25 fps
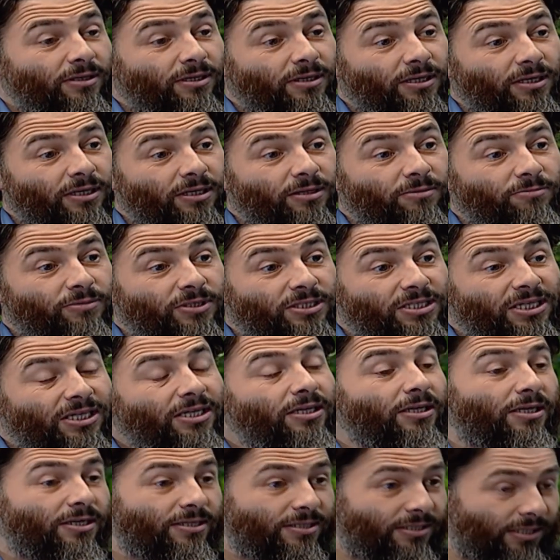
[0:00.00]
any
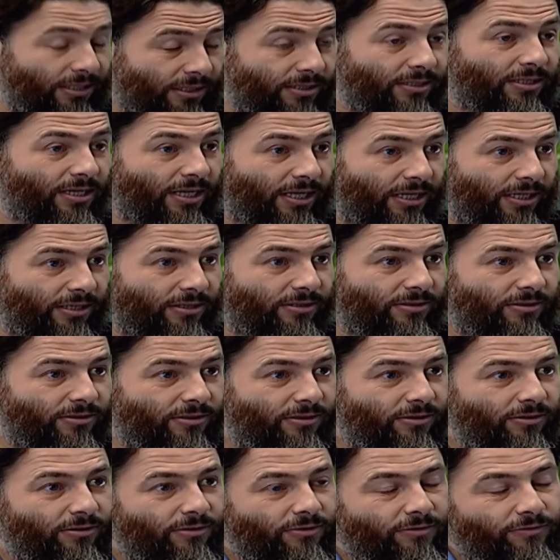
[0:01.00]
particular 6 days
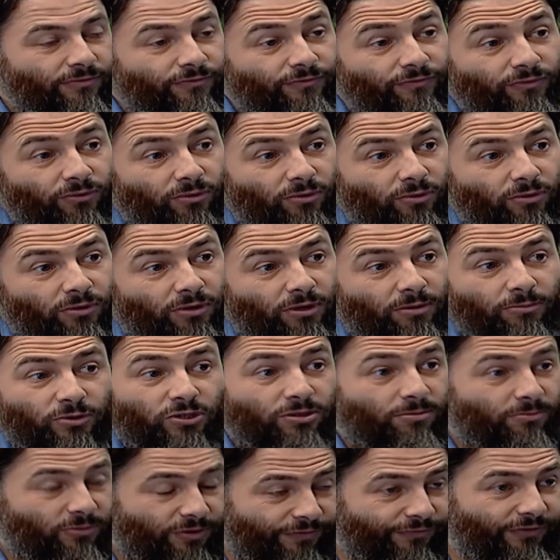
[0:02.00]
for a
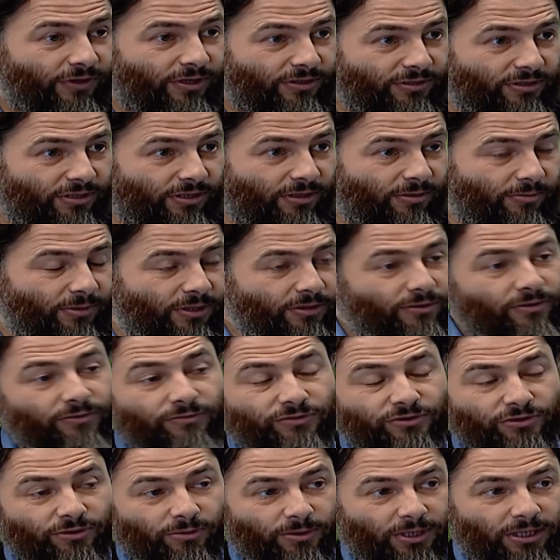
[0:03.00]
Muslim to fast in the month of
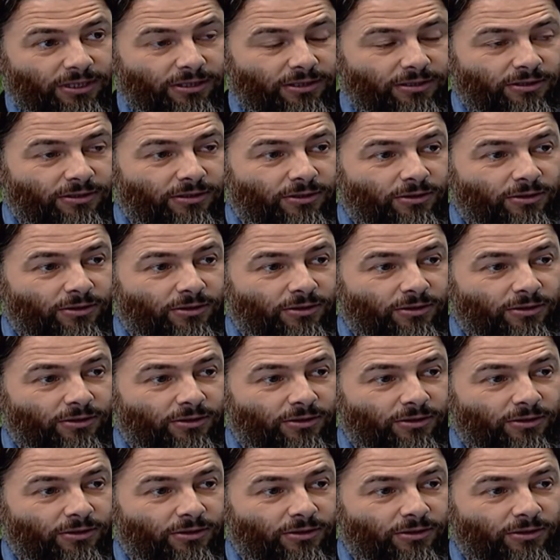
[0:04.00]
Shawwal?